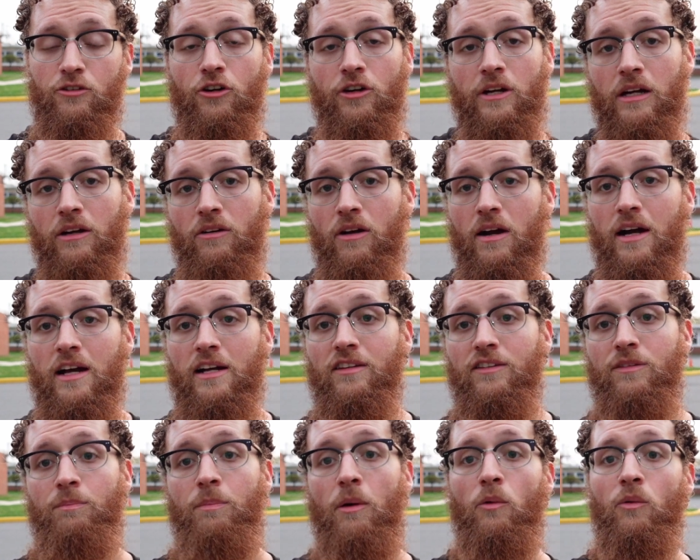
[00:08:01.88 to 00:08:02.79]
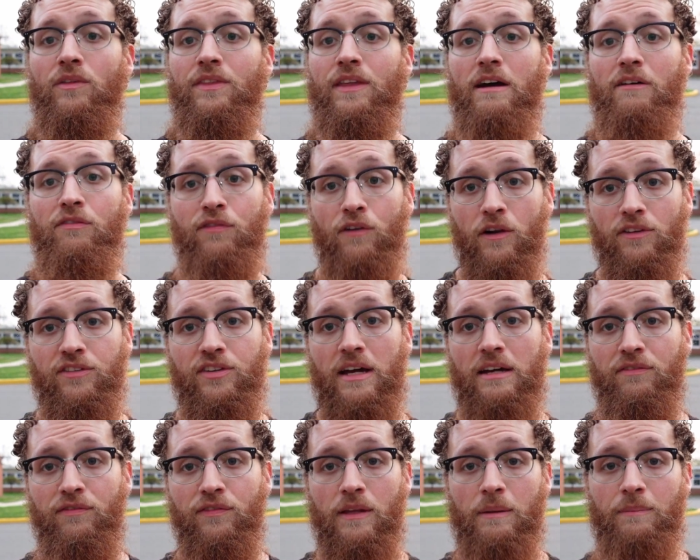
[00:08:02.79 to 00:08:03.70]
crooked grinds, but with that front
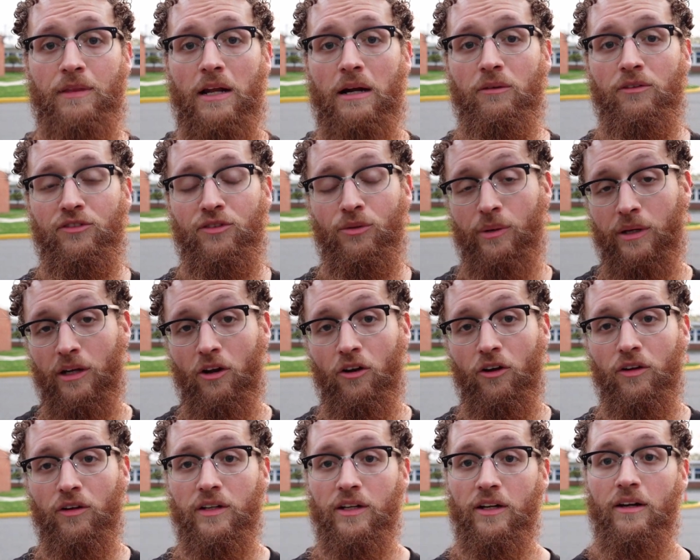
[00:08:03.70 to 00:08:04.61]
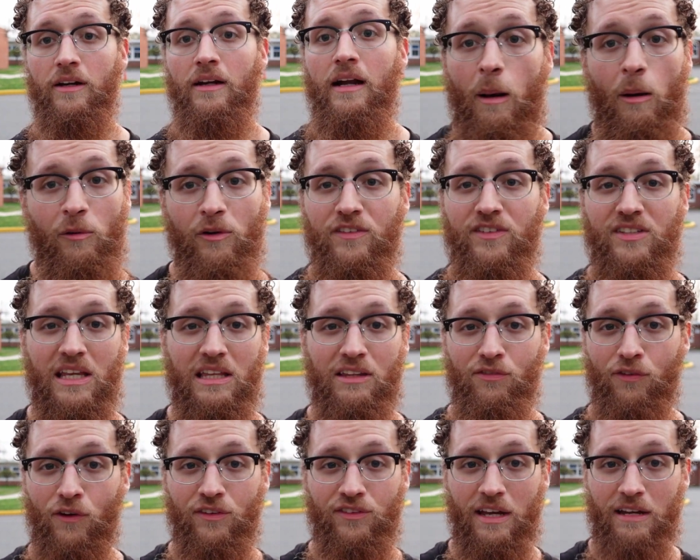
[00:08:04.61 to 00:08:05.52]
side flip that I was doing earlier. I wouldn't say the
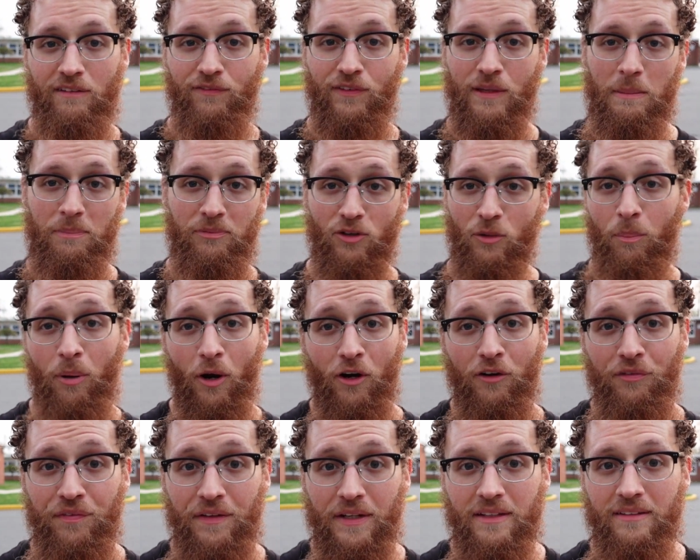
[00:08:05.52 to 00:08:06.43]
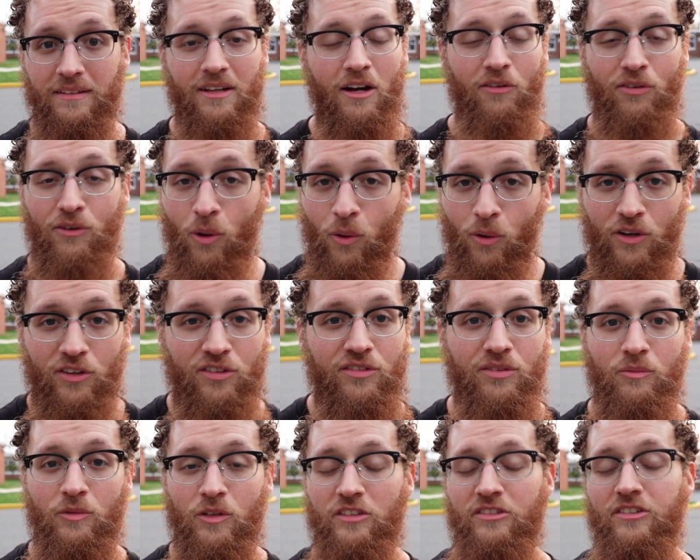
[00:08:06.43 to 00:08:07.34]
front side flips are perfect. Of course,
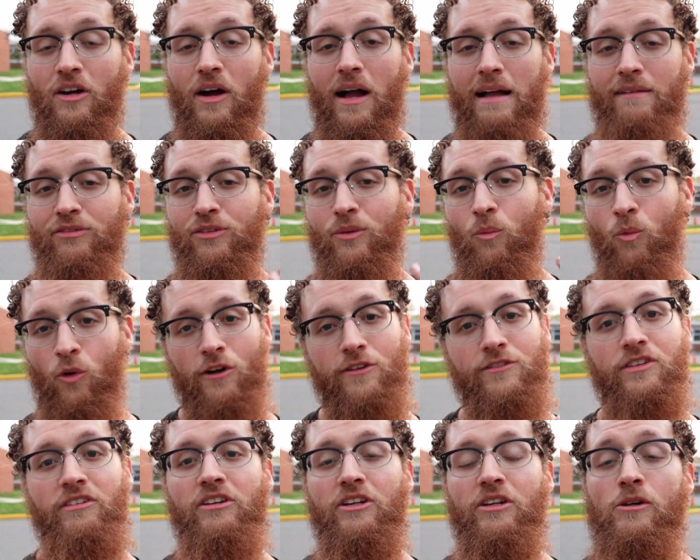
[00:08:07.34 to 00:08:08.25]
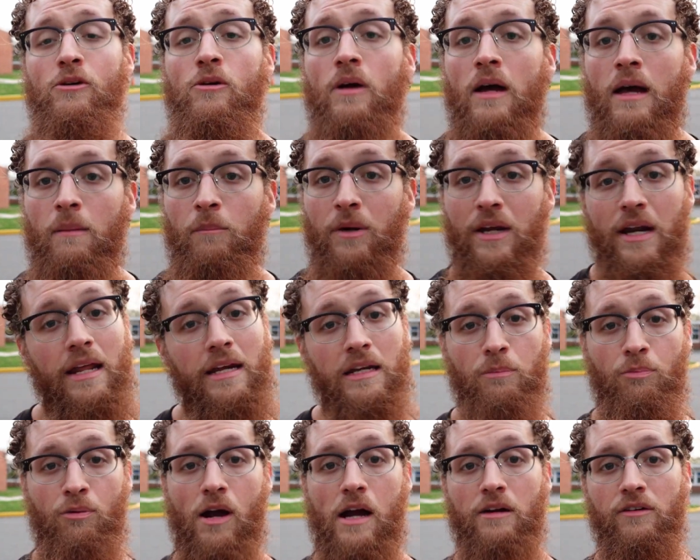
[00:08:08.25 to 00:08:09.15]
we still have some work to do, but any
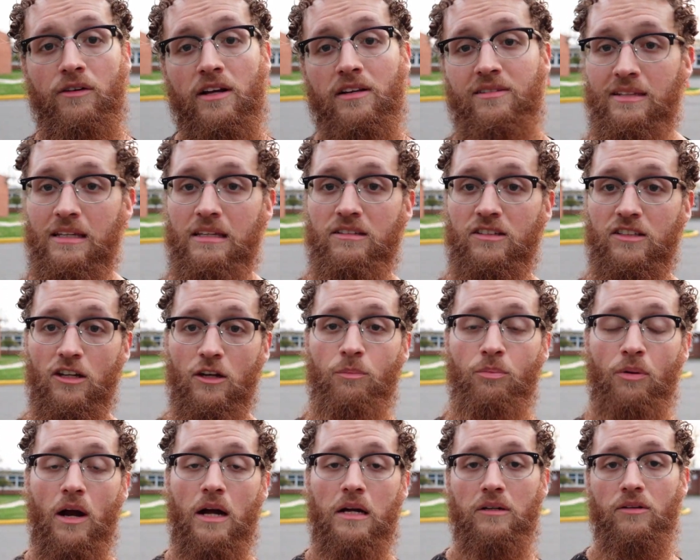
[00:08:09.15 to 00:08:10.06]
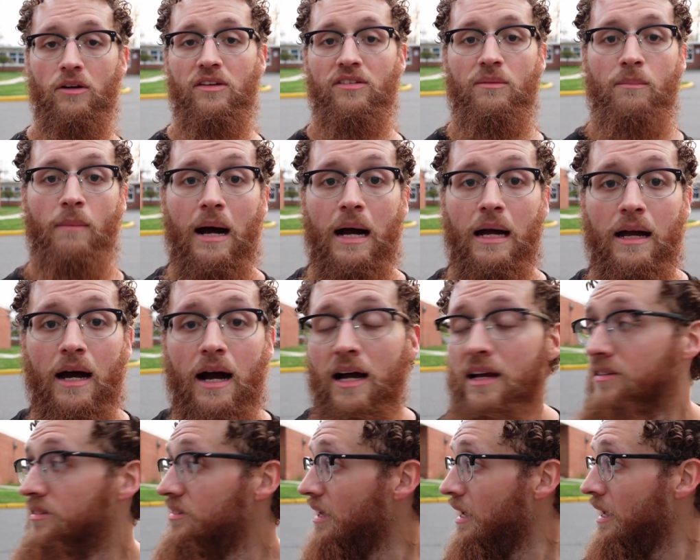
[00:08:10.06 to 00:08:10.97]
progress is good progress in my
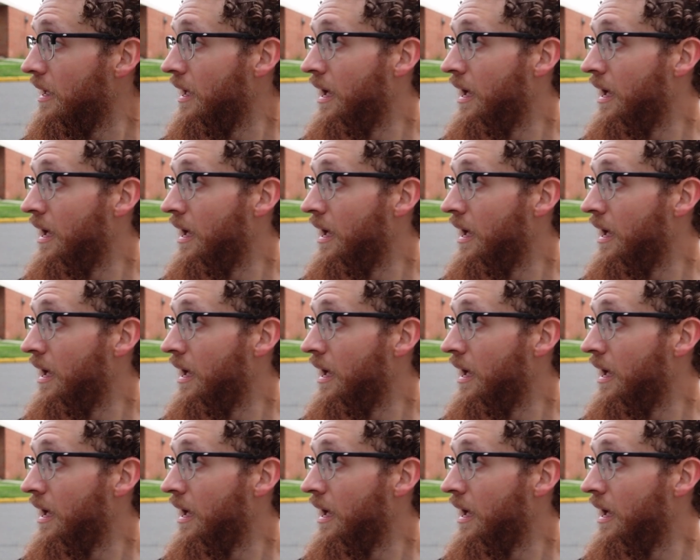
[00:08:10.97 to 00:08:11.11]
eyes